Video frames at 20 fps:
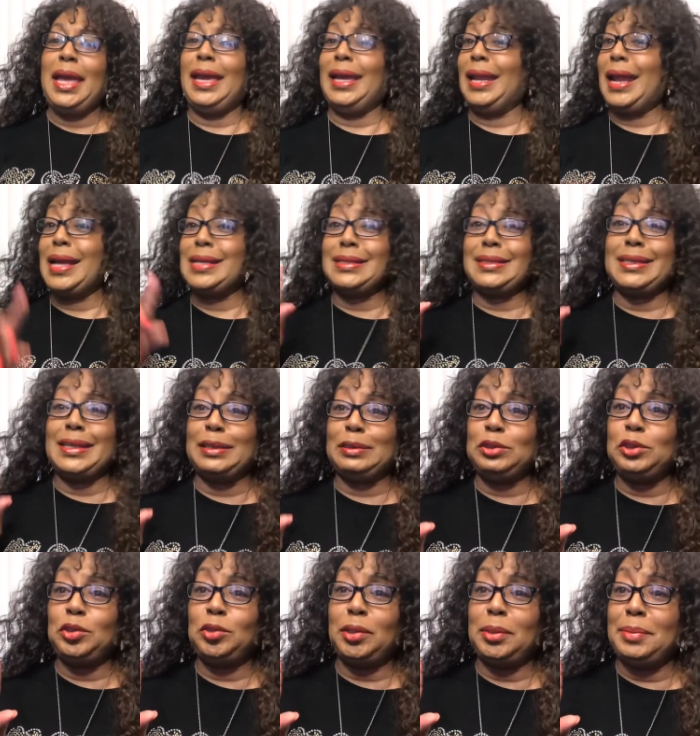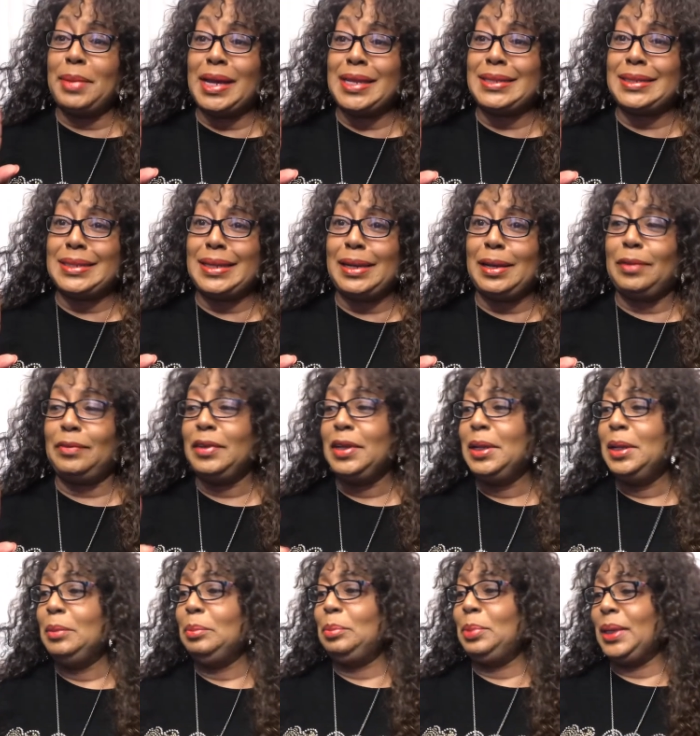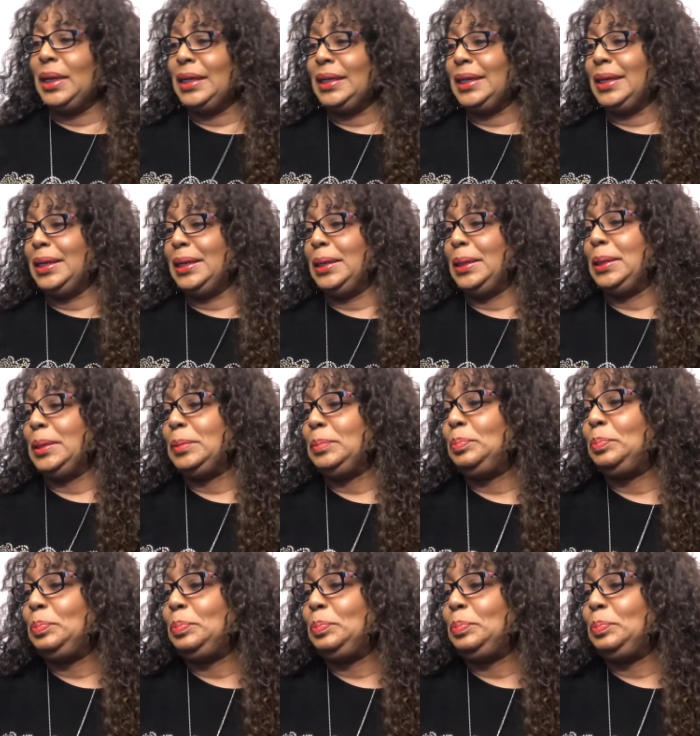and I sell jewelry myself, but uh,